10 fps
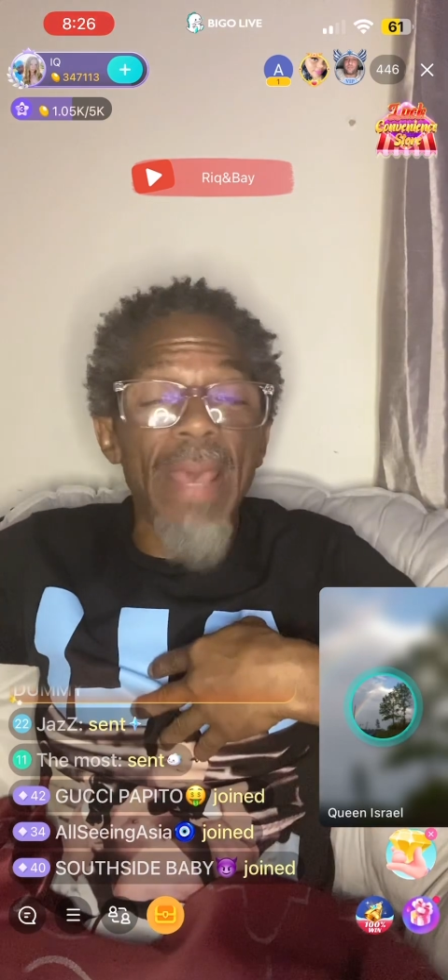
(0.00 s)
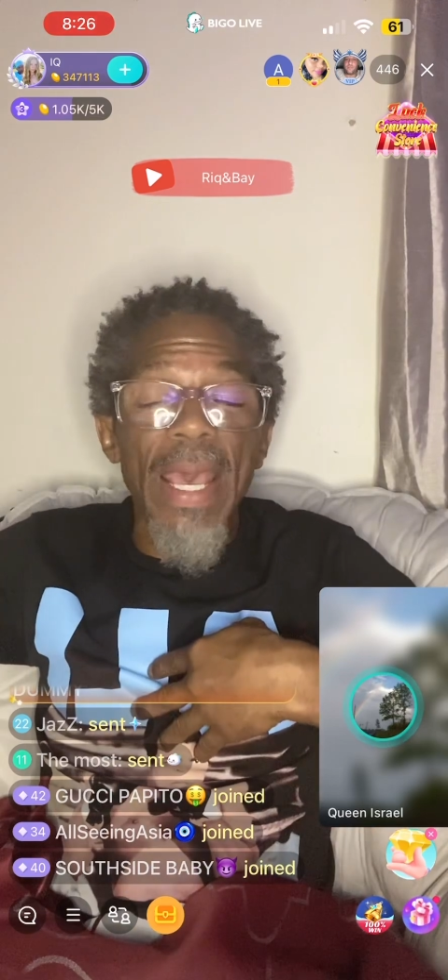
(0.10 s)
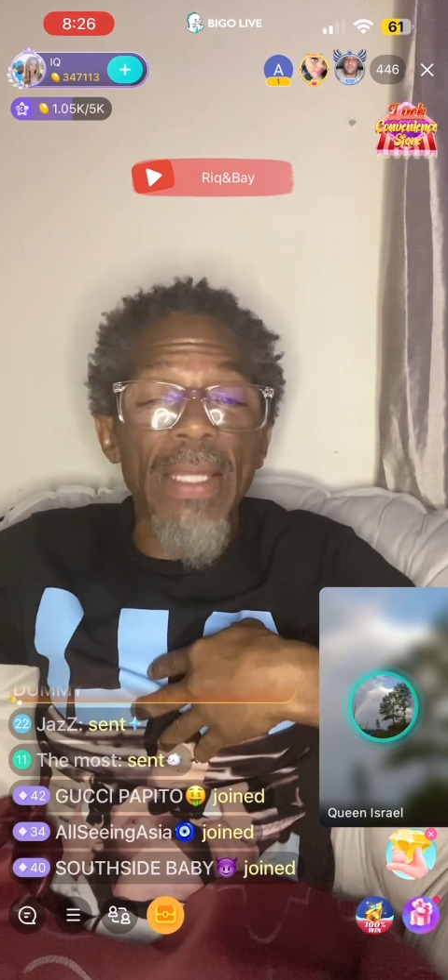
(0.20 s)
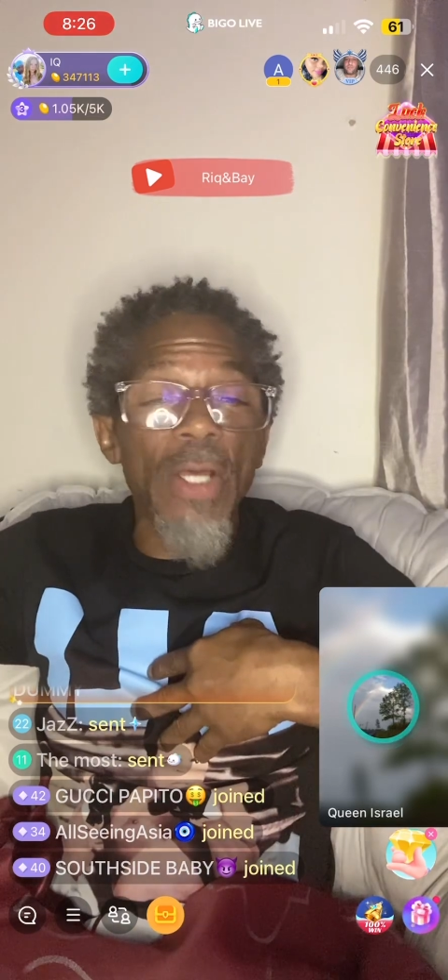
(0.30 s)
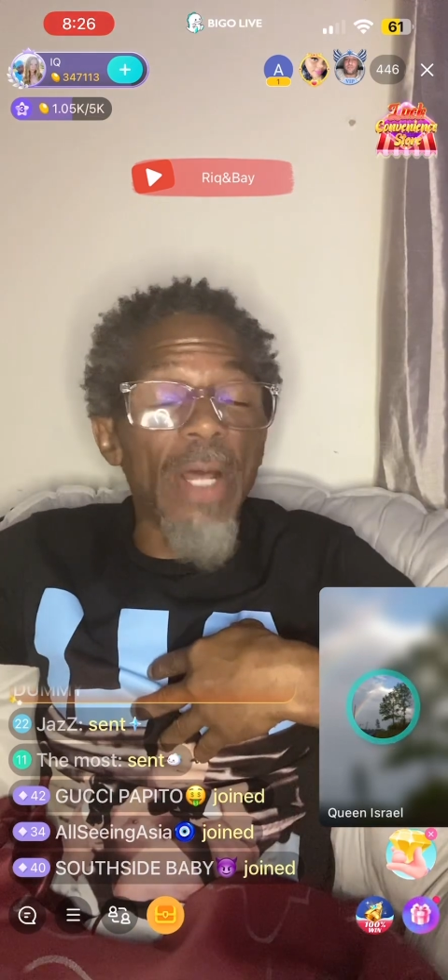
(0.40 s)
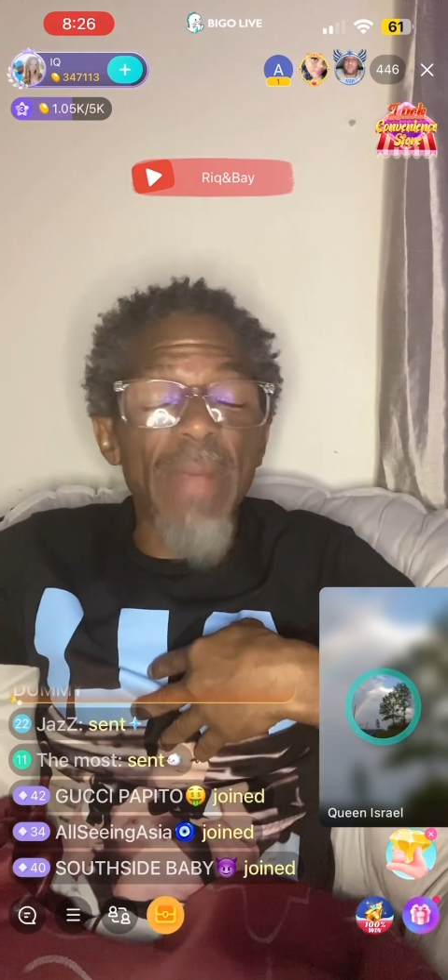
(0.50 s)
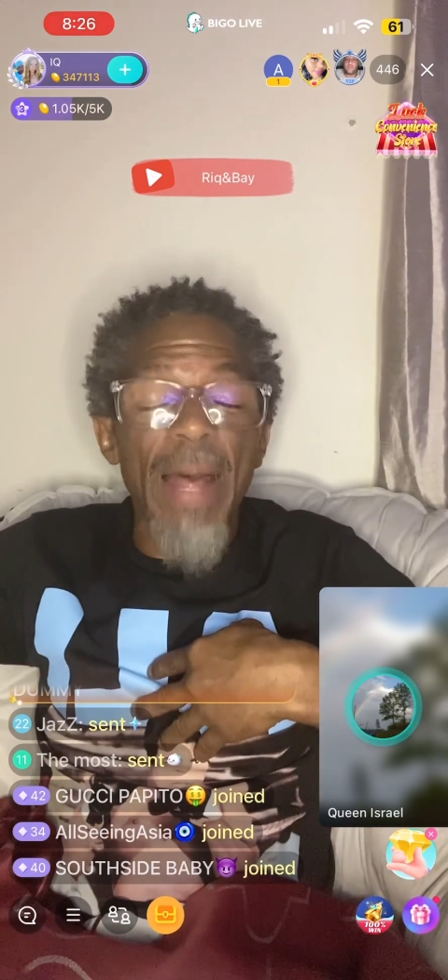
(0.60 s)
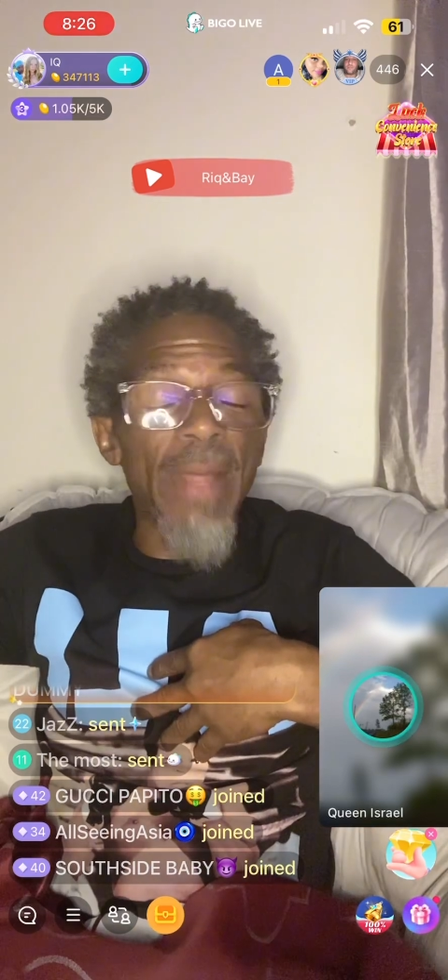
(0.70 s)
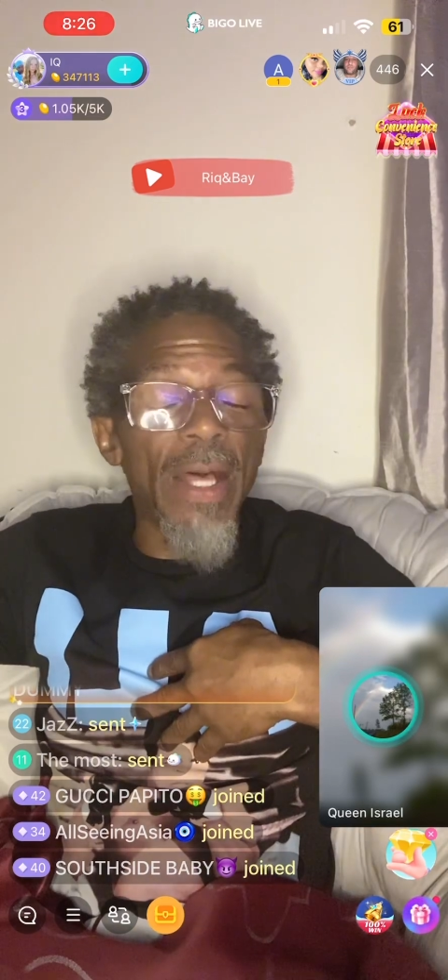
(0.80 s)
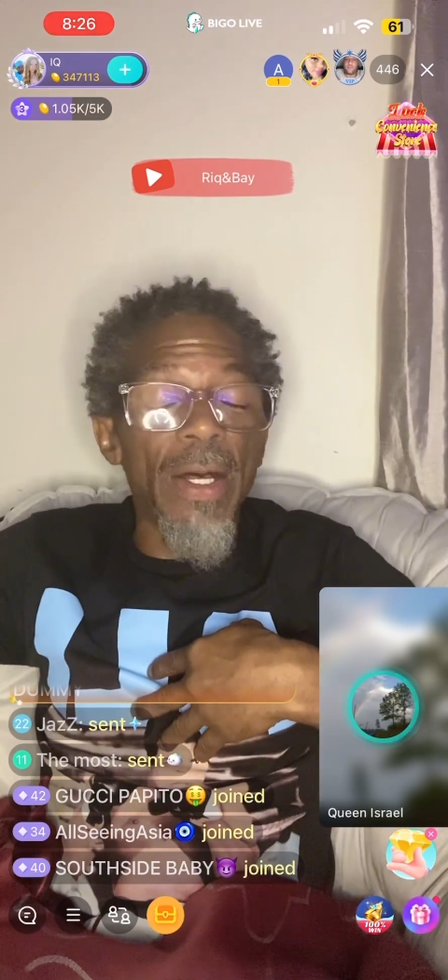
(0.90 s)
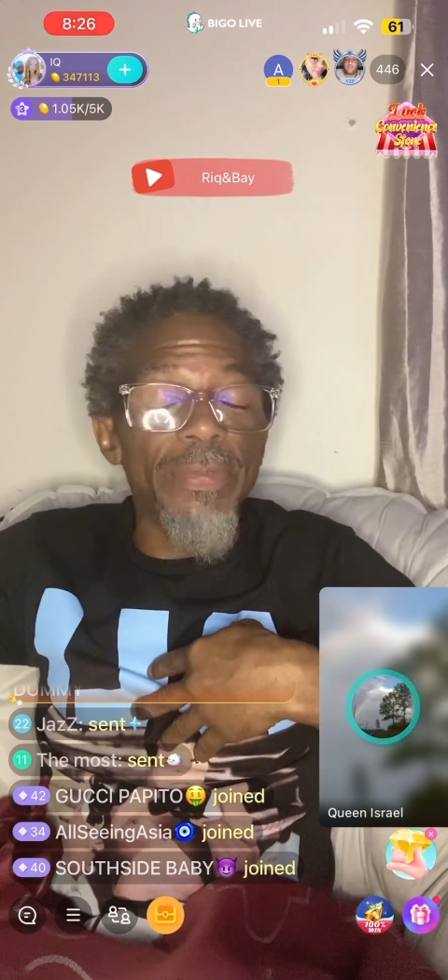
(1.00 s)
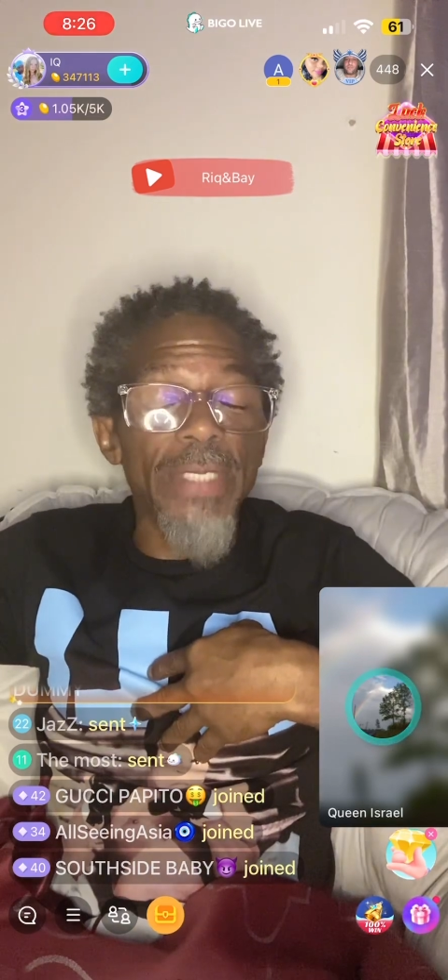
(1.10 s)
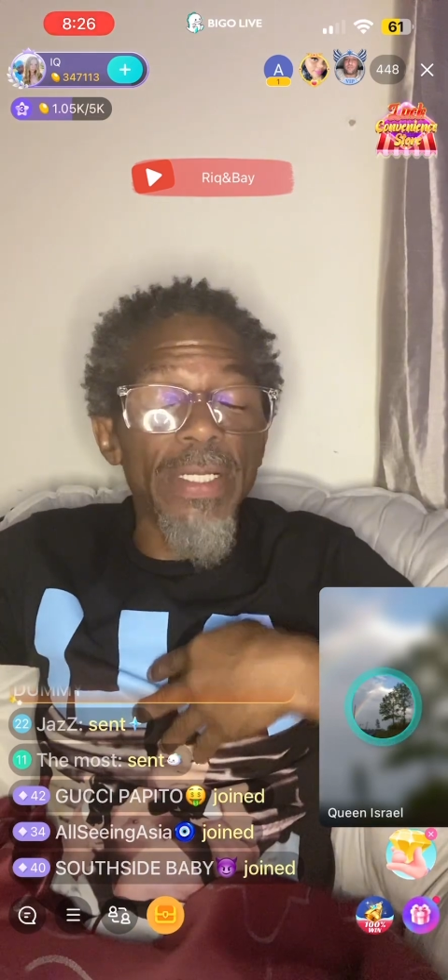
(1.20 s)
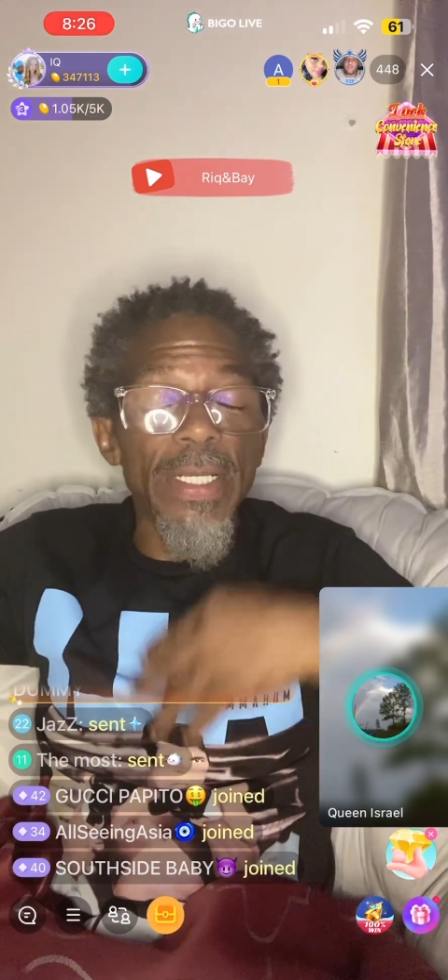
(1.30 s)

mad. I'm, I'm not upset at